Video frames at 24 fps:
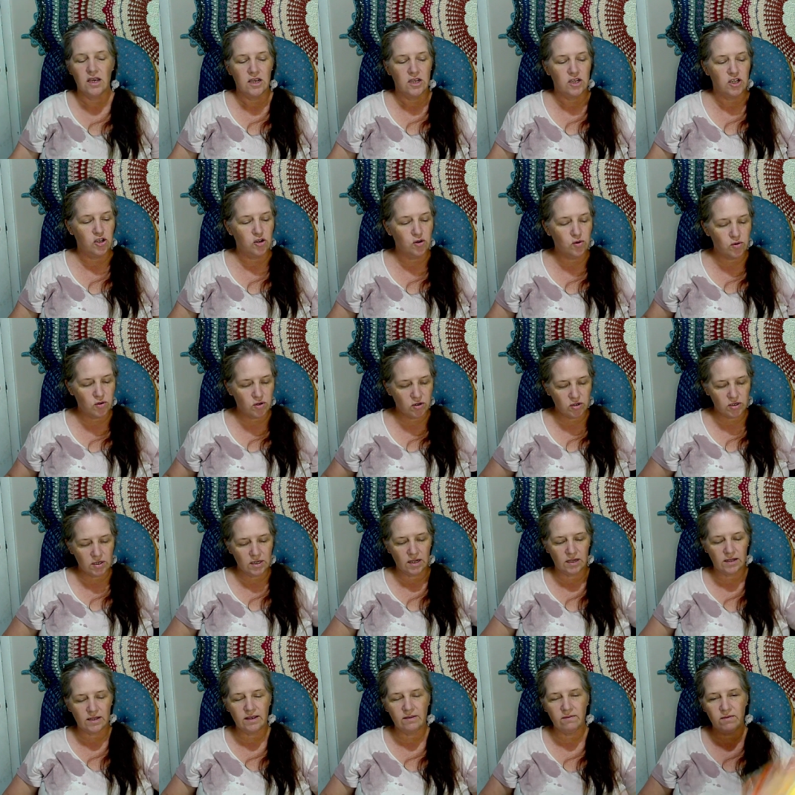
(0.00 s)
You
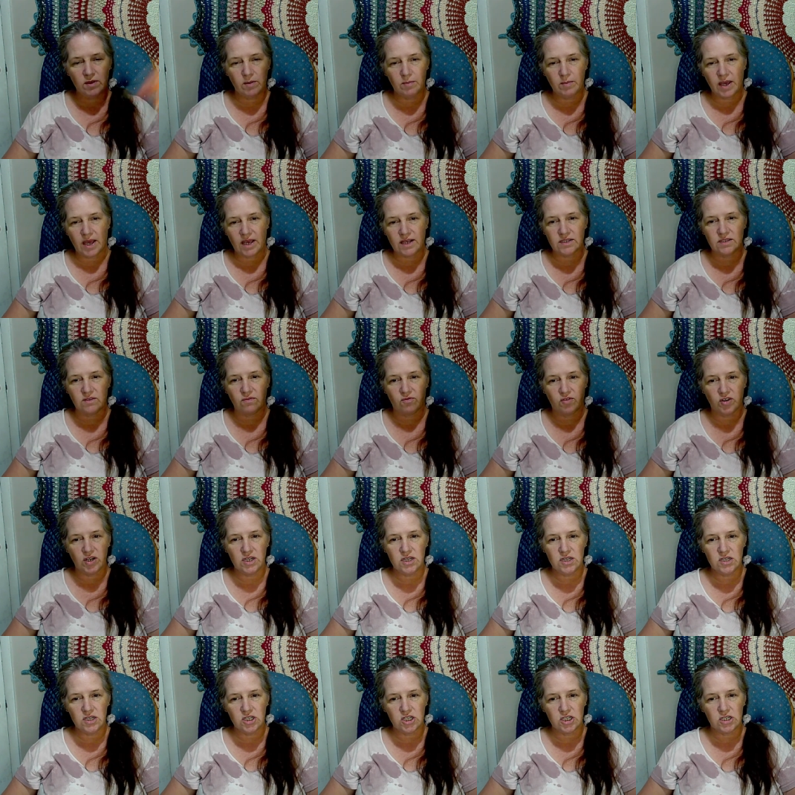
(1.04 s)
could leave them as
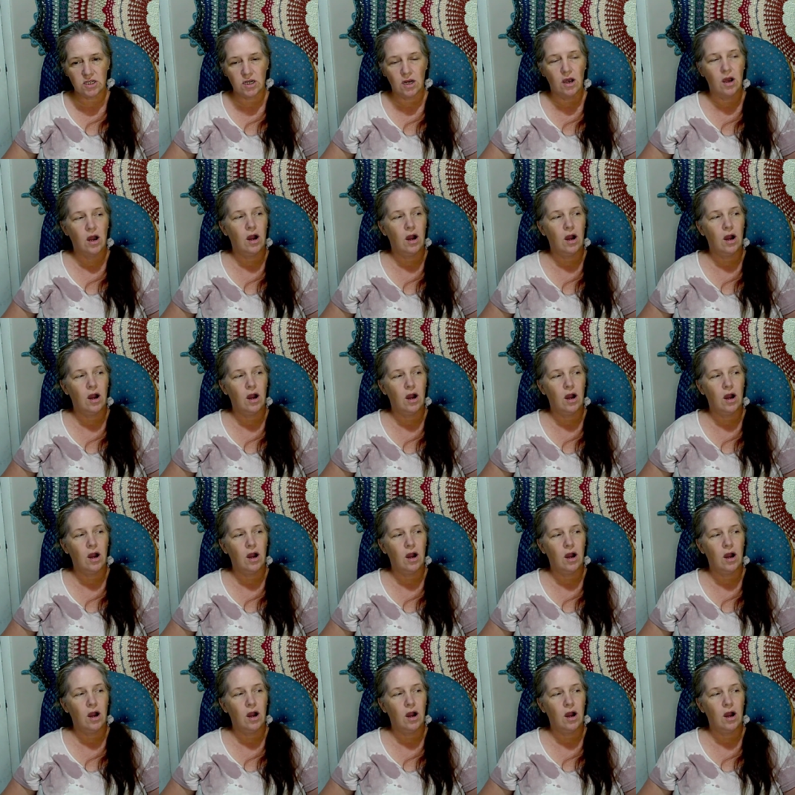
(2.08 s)
fringe